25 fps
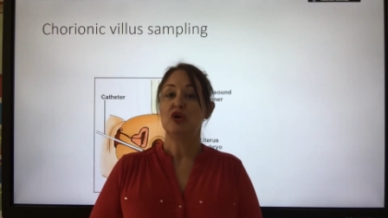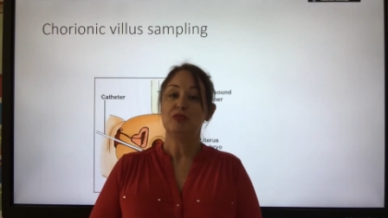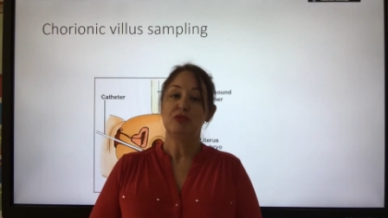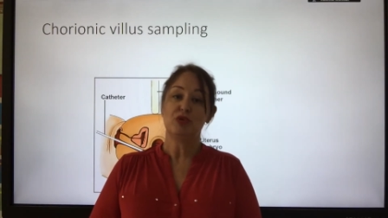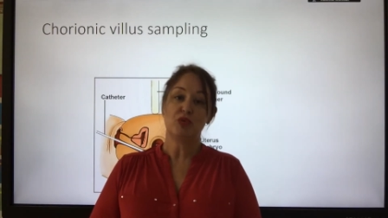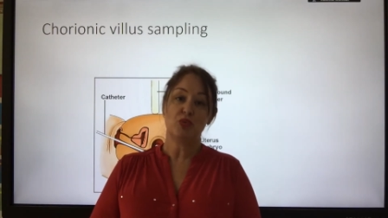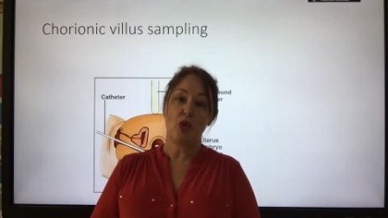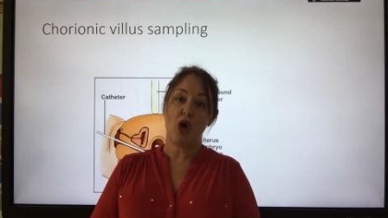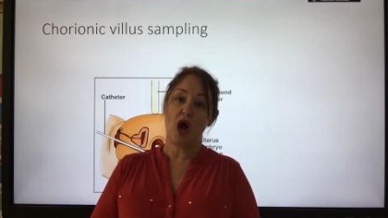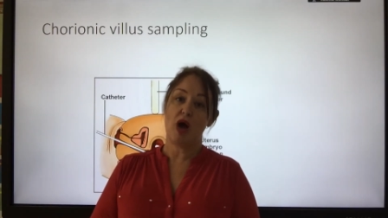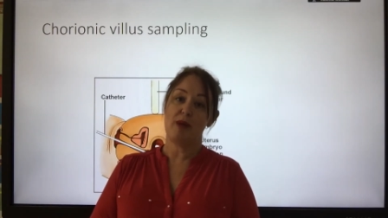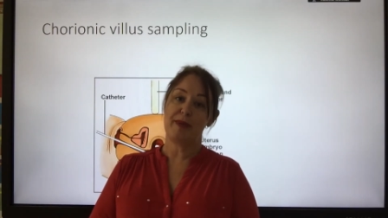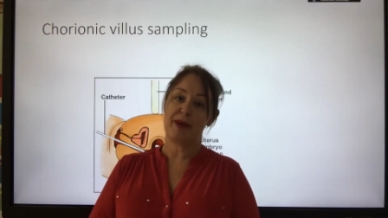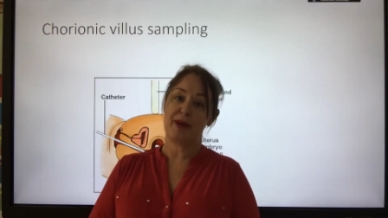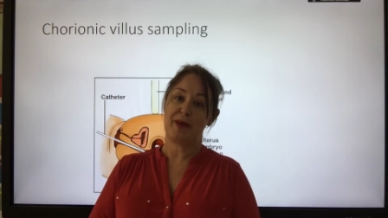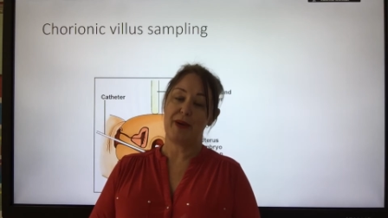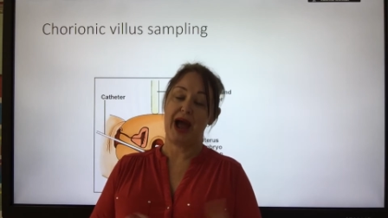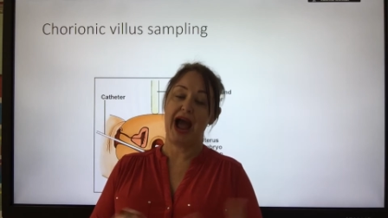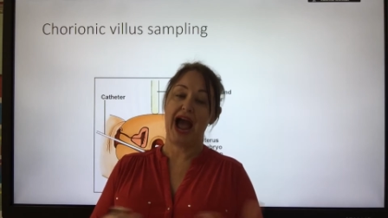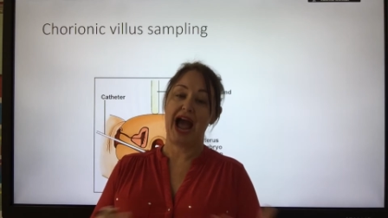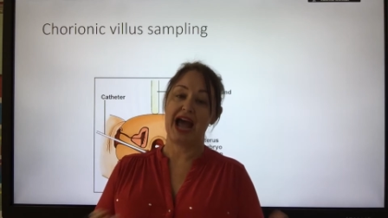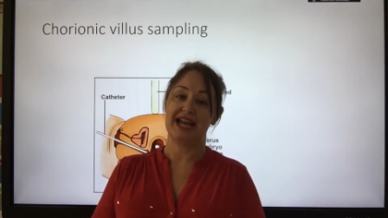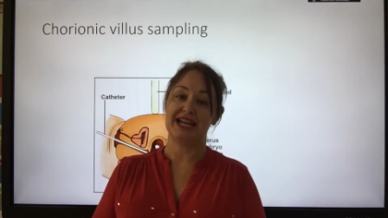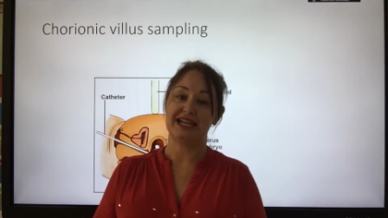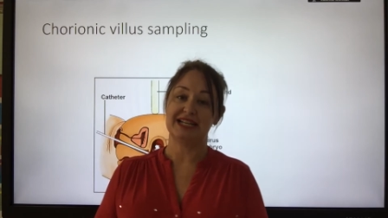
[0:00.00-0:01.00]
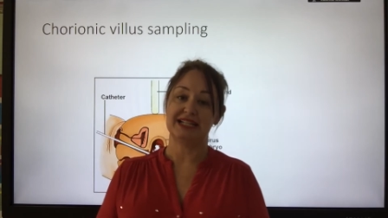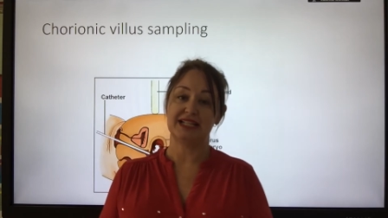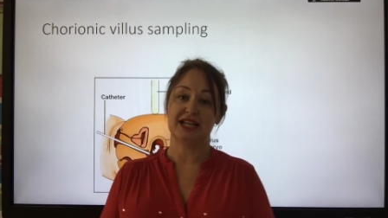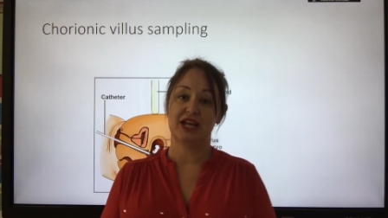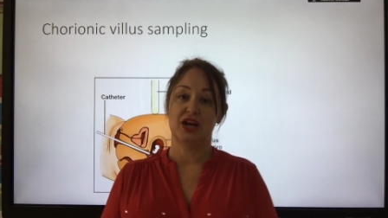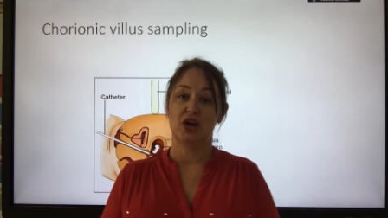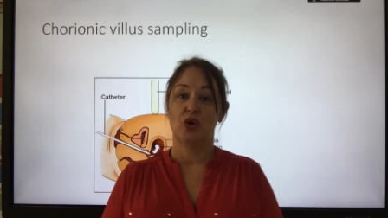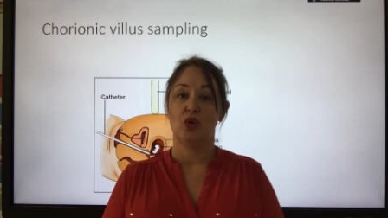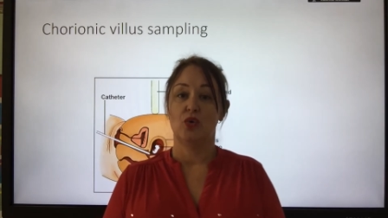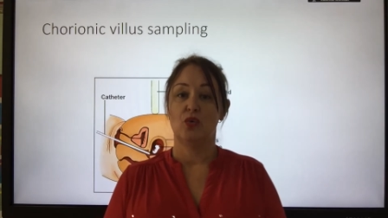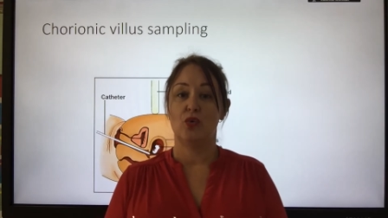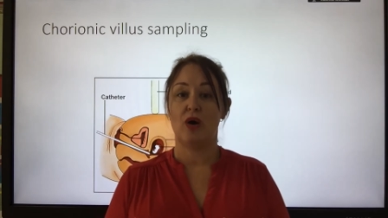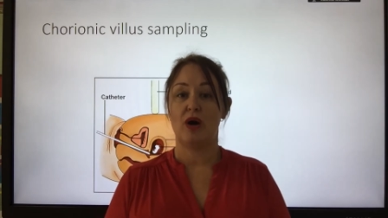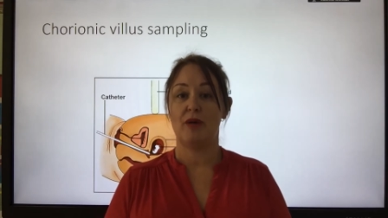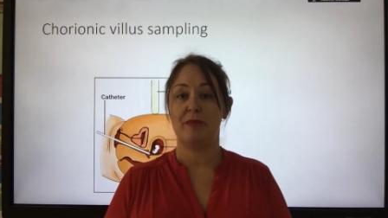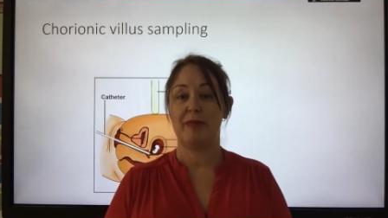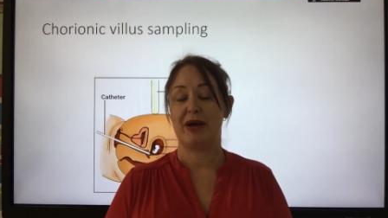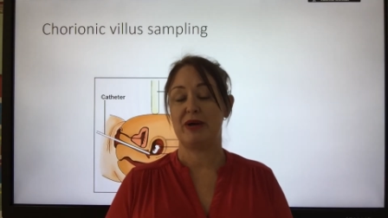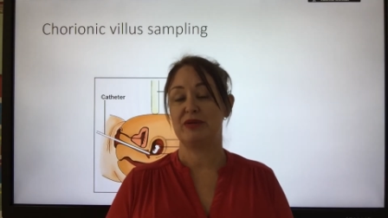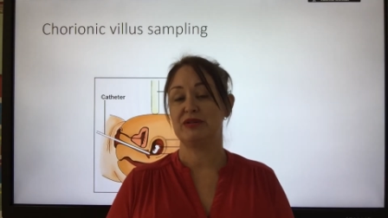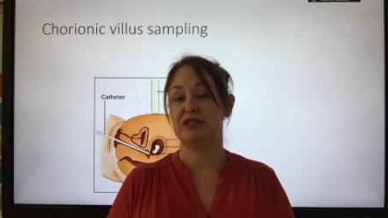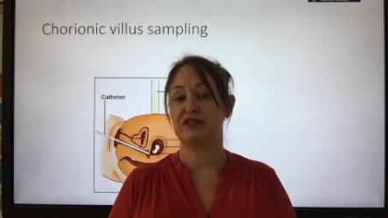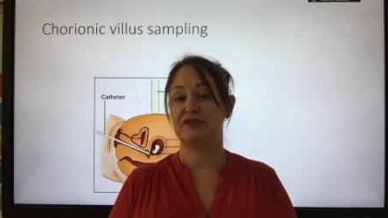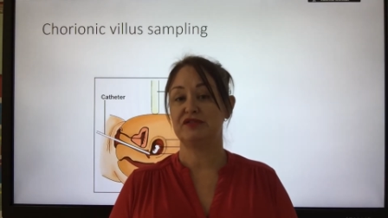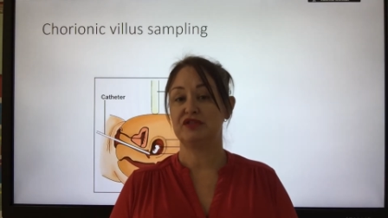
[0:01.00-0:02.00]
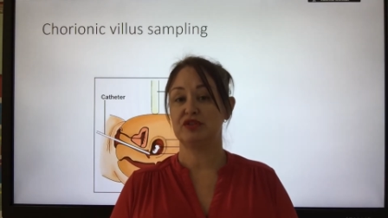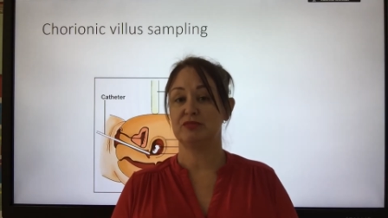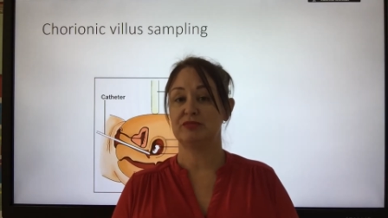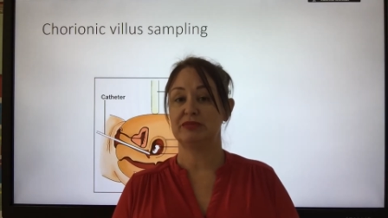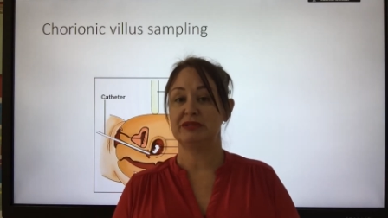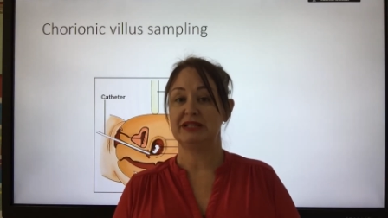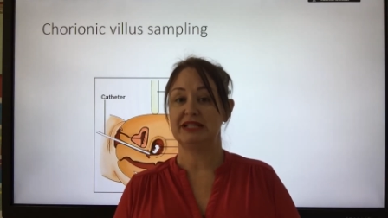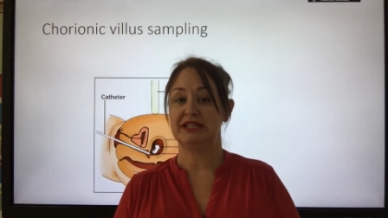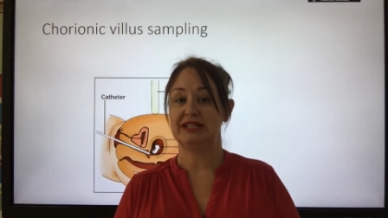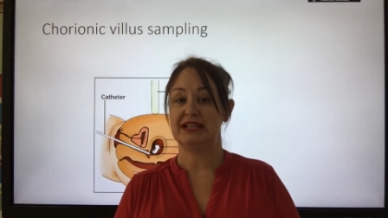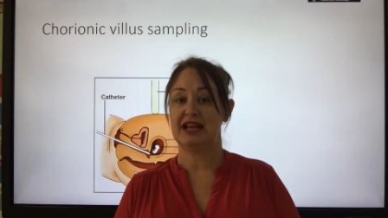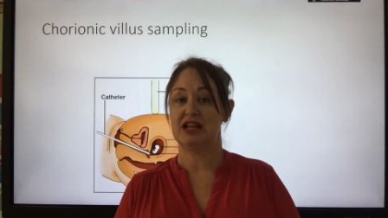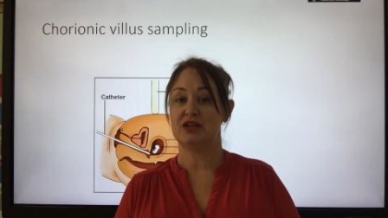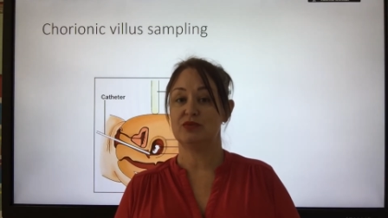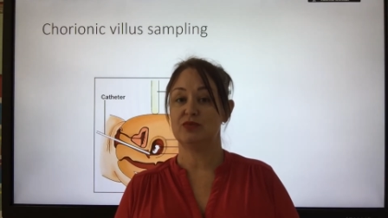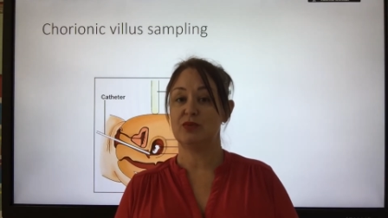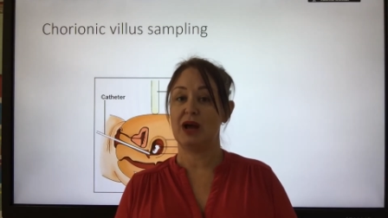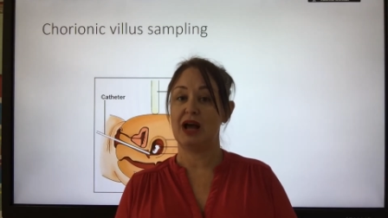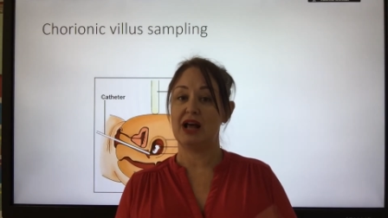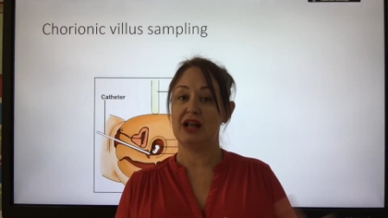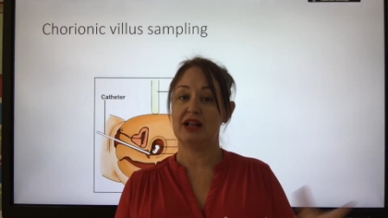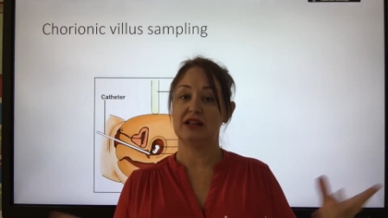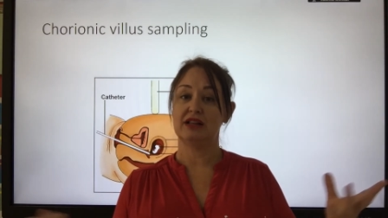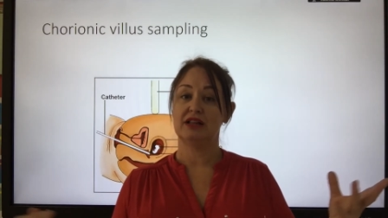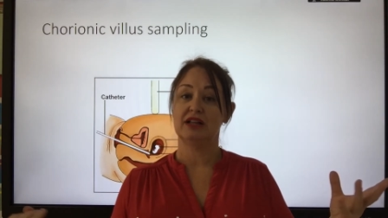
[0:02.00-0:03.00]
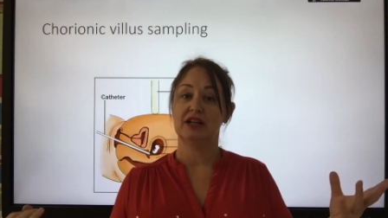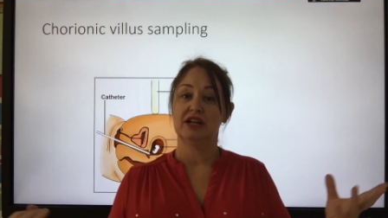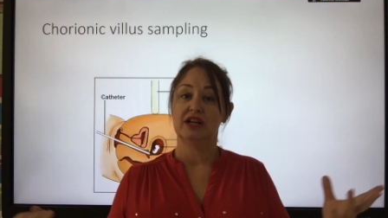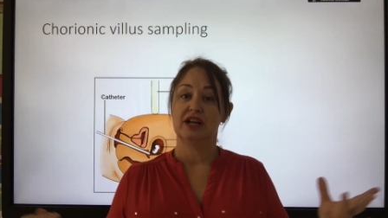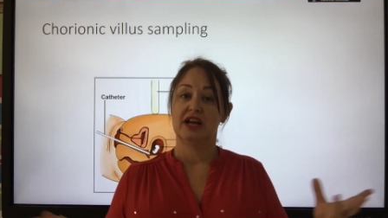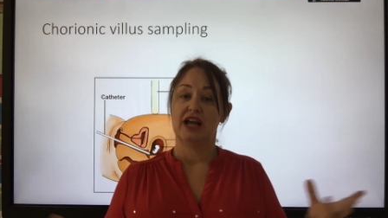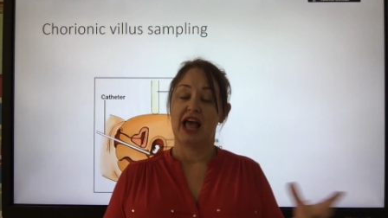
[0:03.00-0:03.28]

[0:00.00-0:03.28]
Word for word: But what about height? What about if somebody said, well,